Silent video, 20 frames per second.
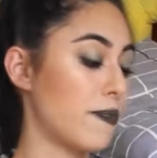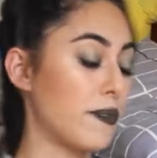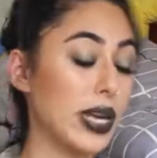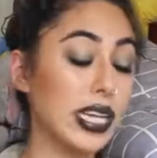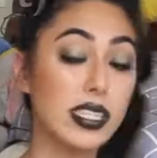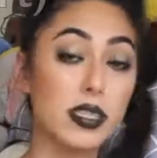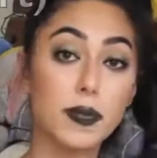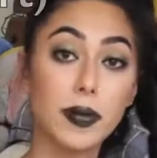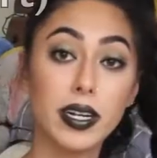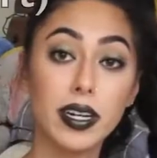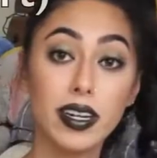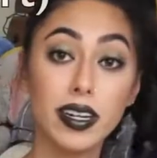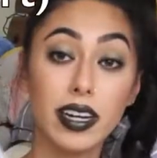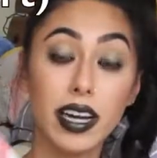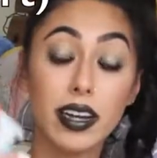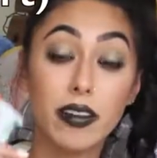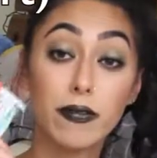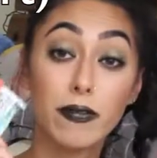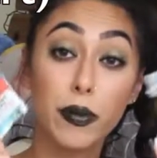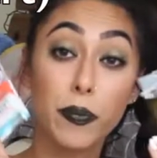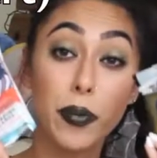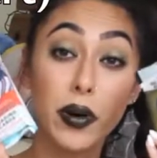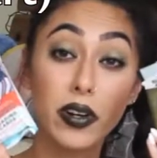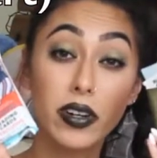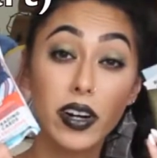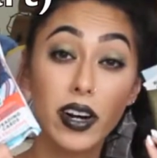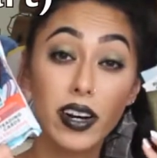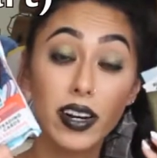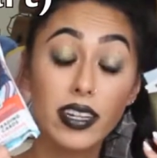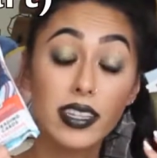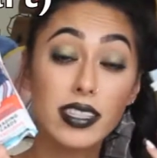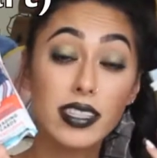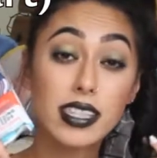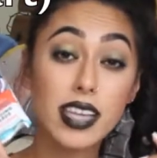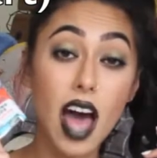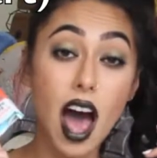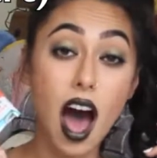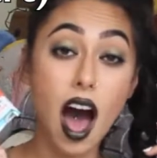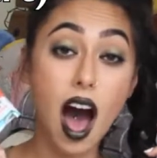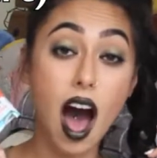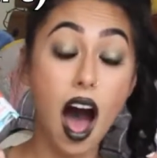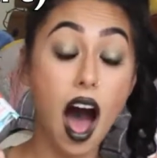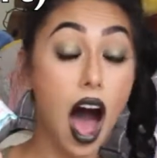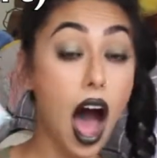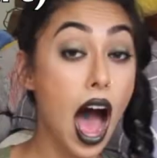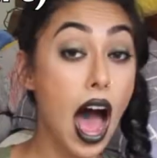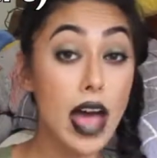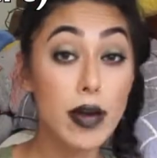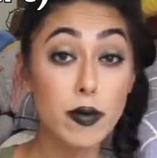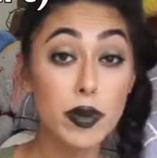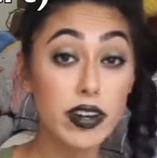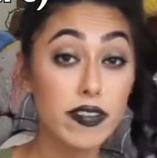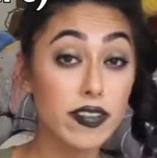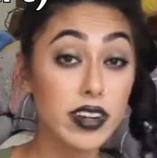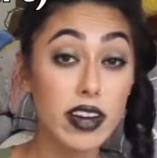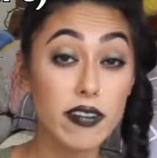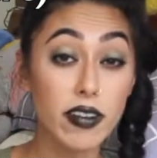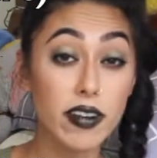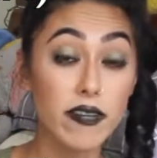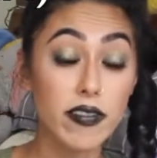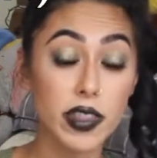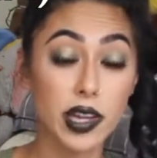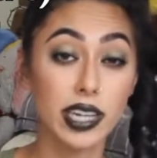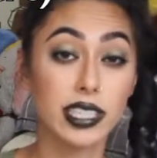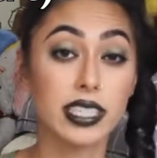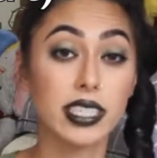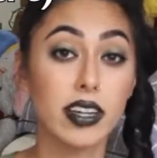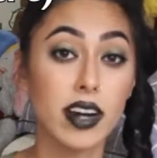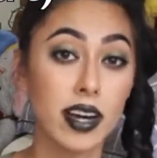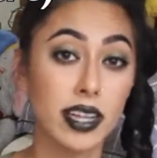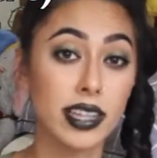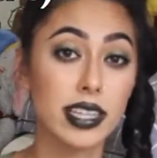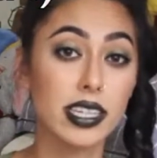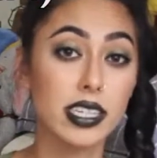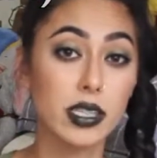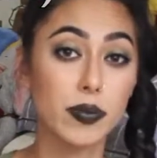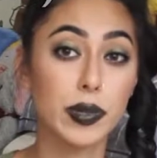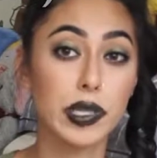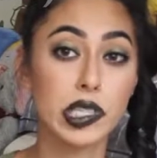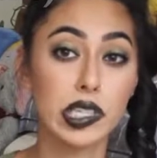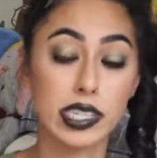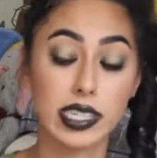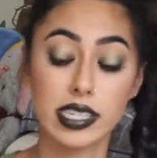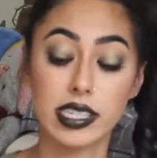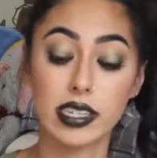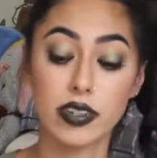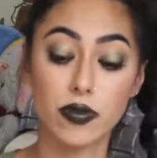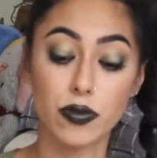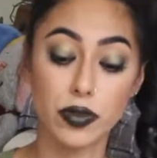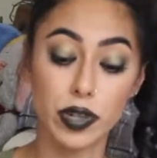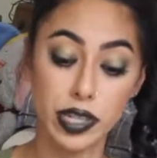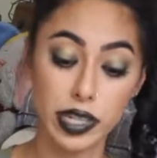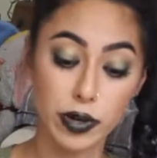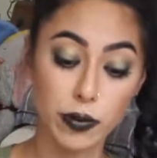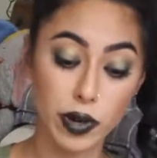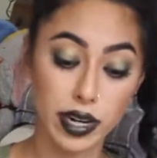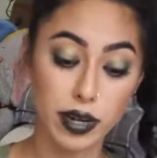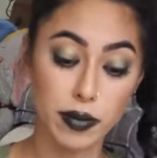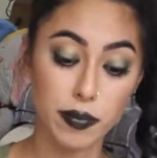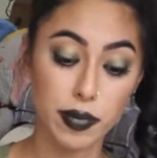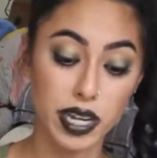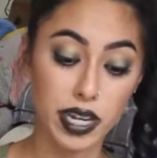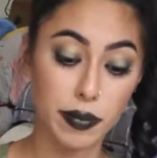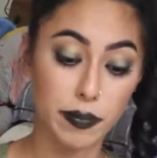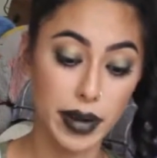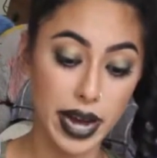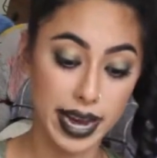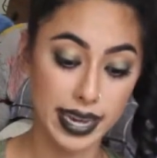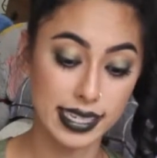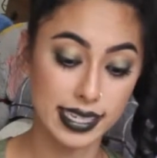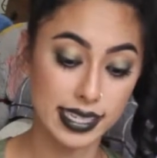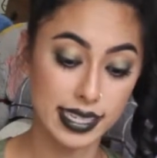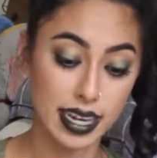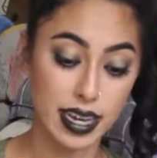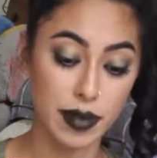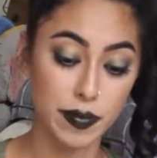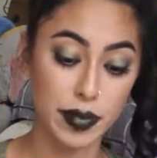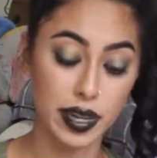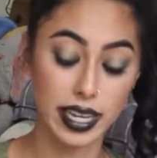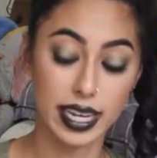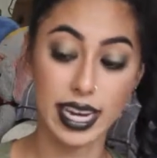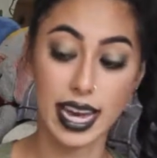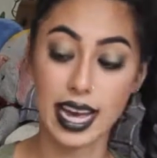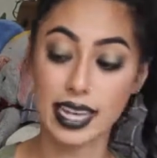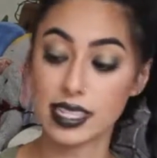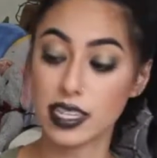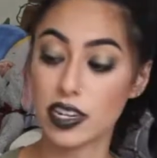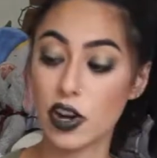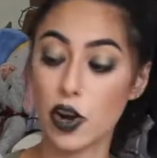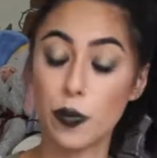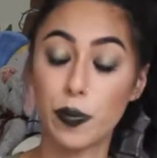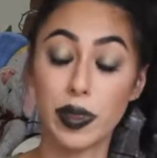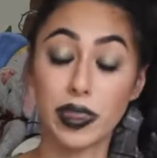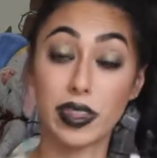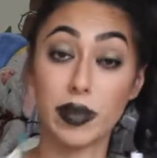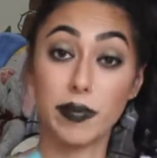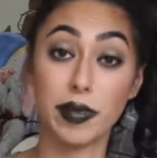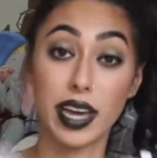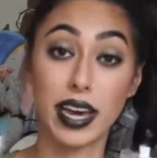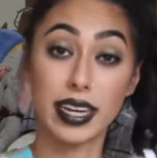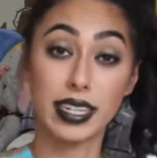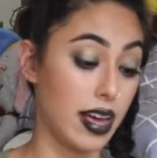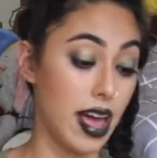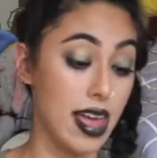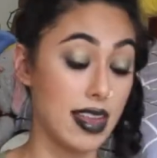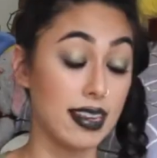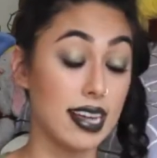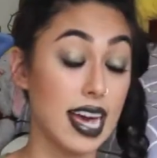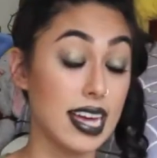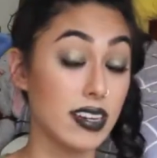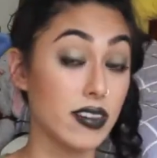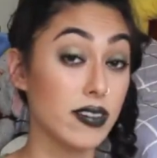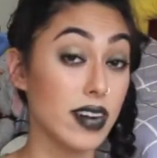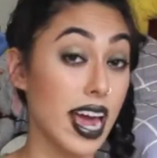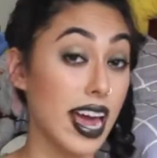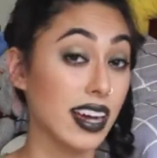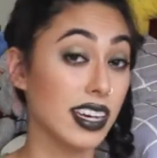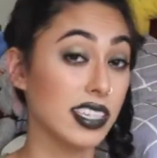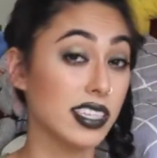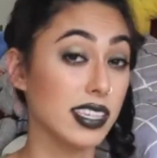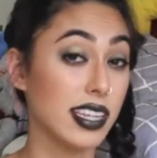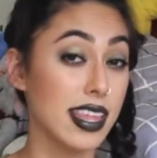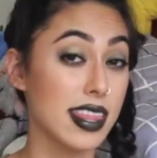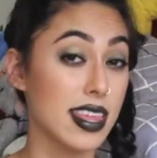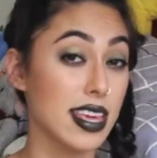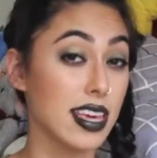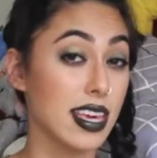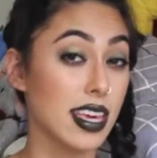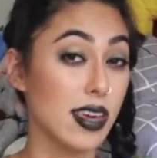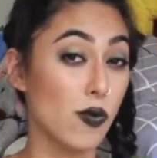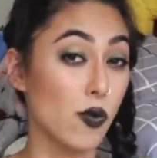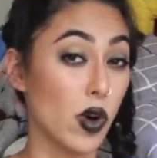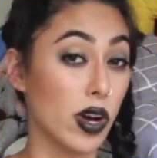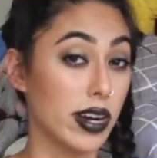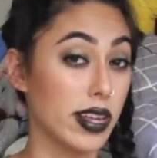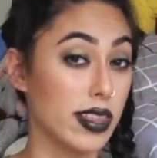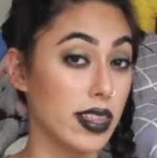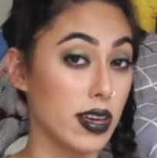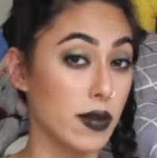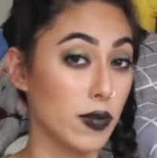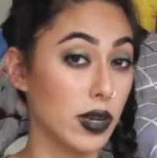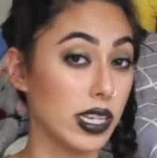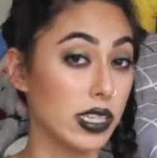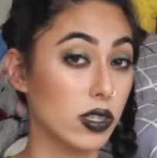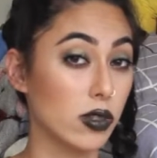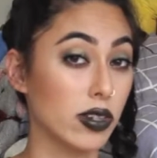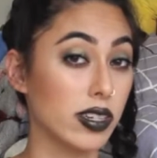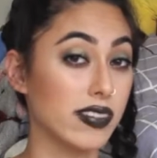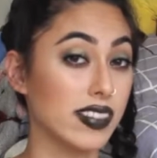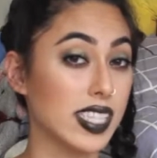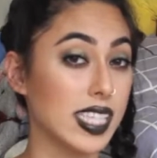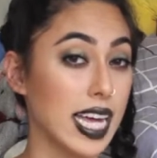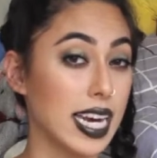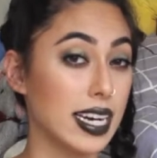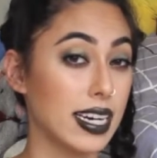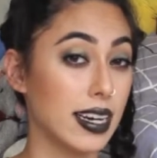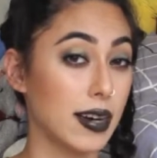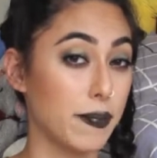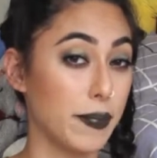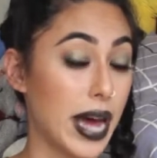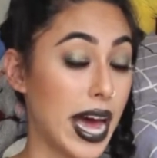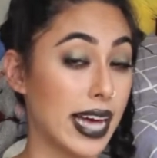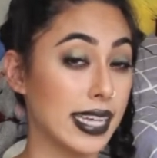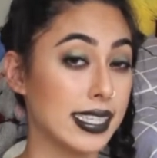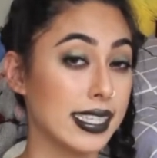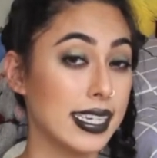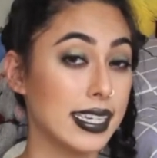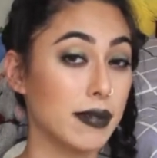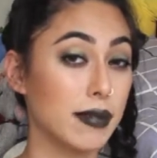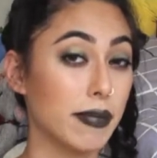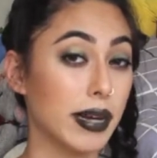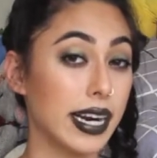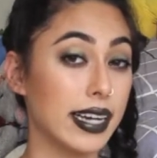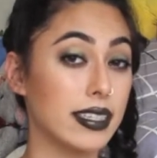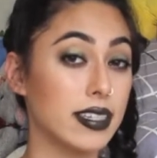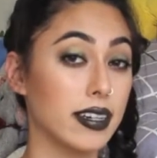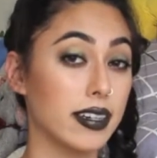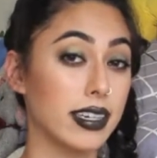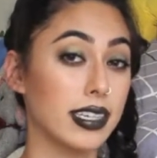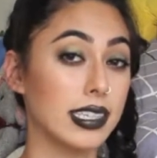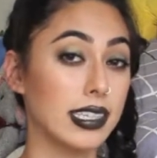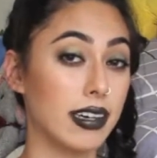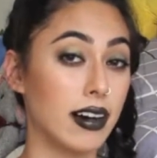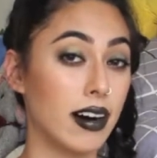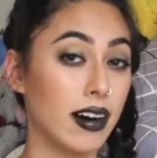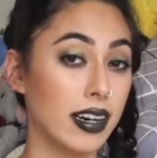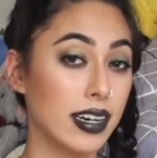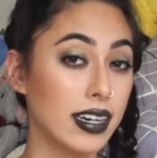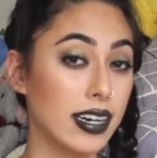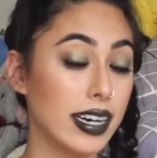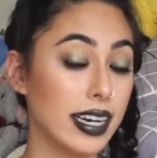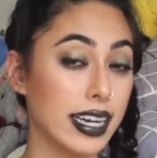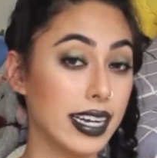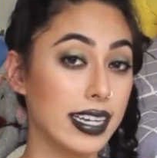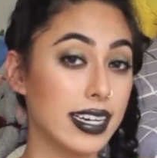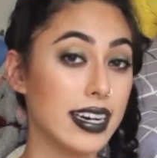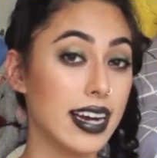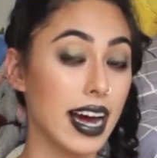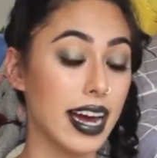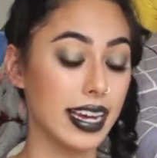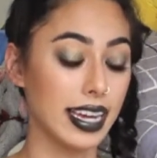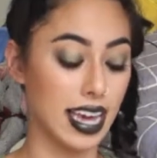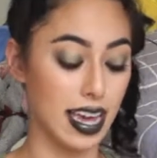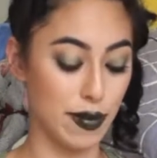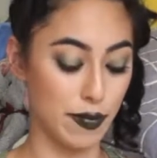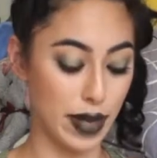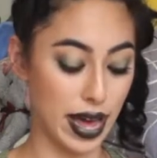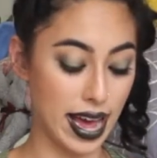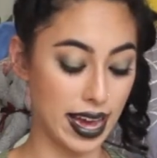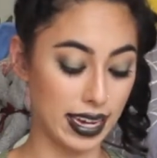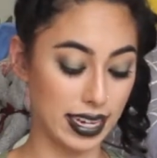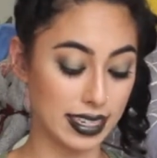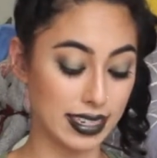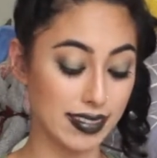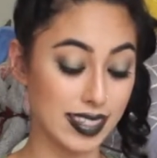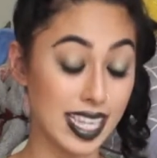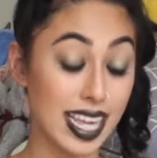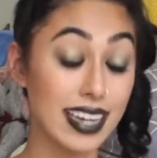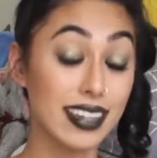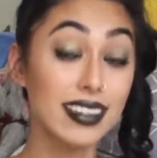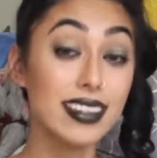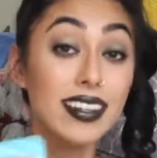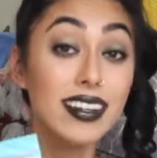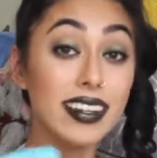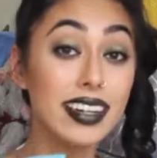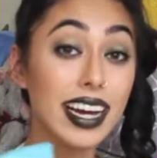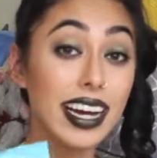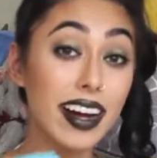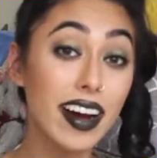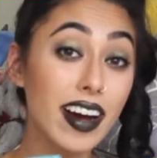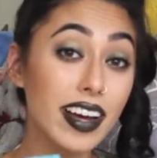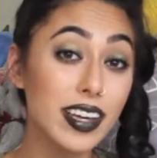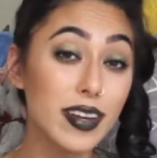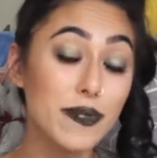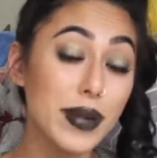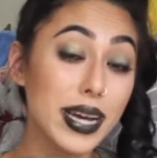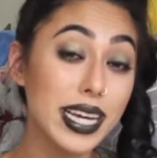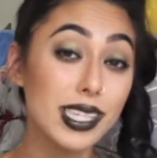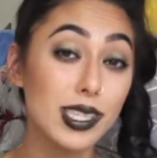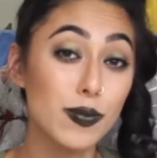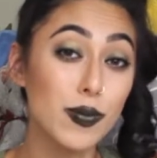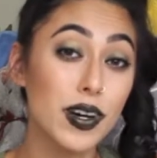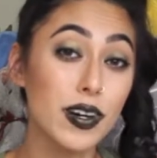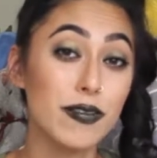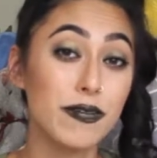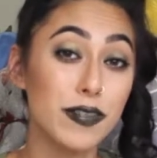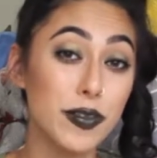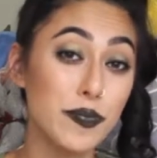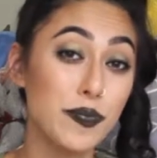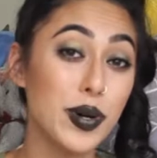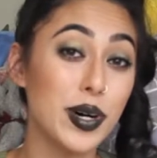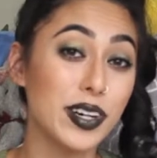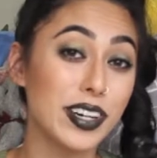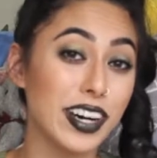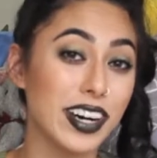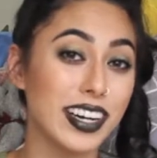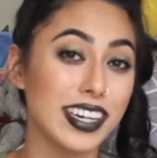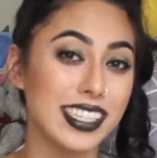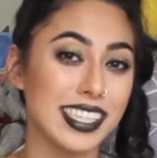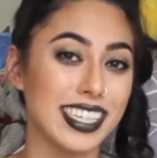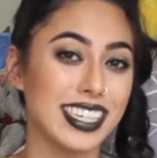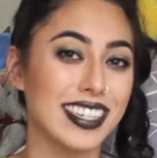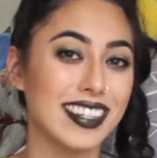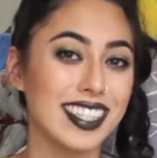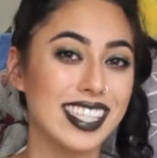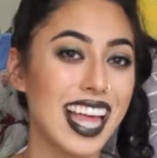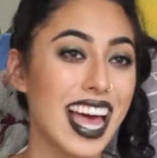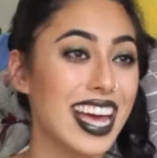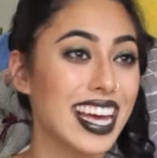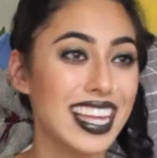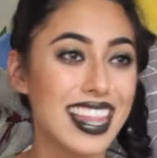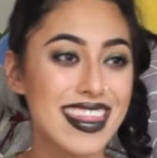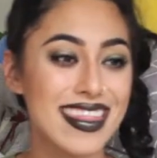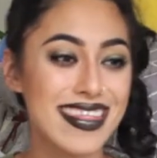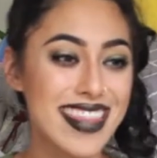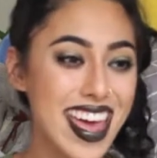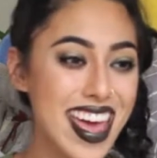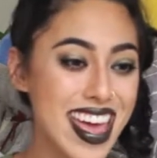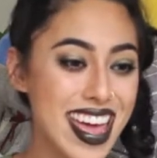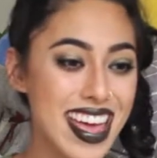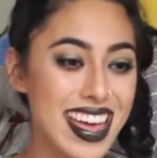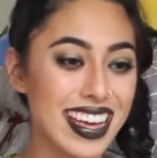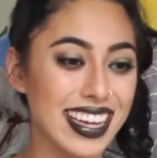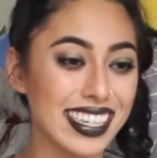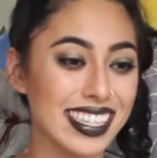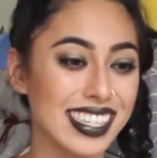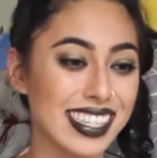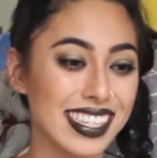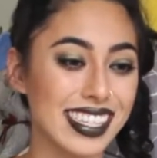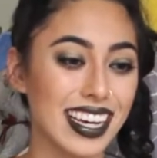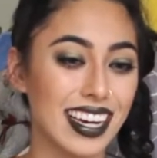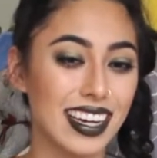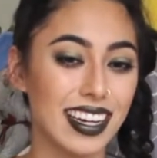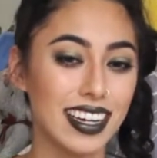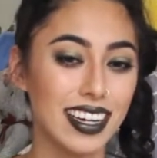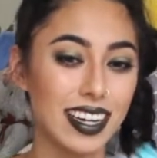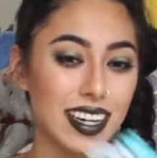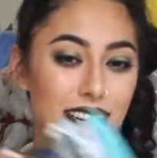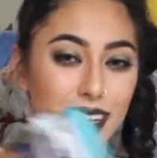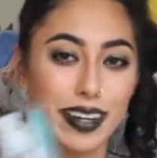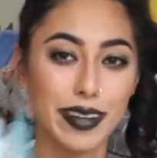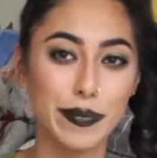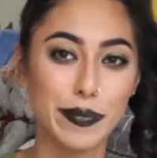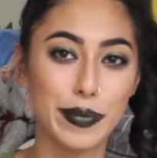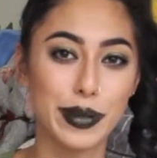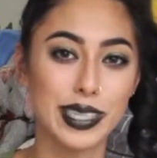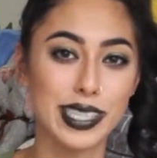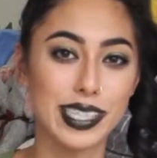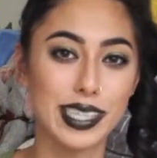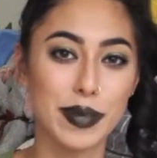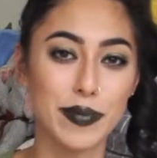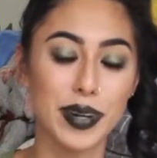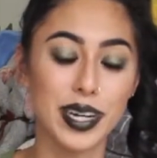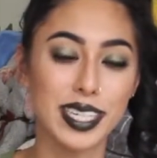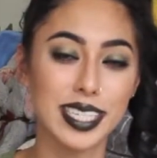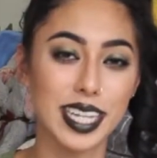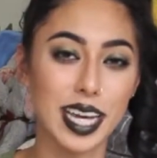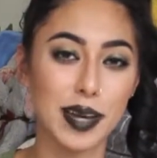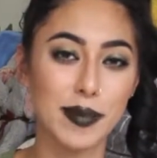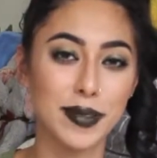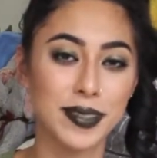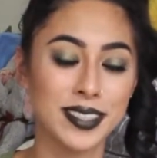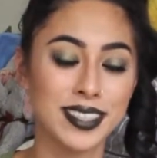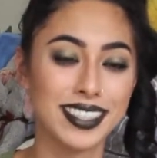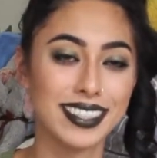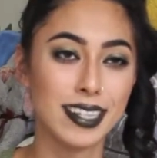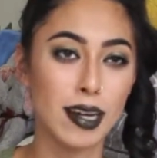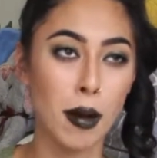baseball and football cards. I would have never thought to got these, but Justin really wanted me to buy some. He hasn't opened them yet. I don't actually think he wanted them. He sort of said it in passing, but I took it to heart and I came back and I was like, look, I got you baseball and football cards. And he was like, thanks. Puts them on table.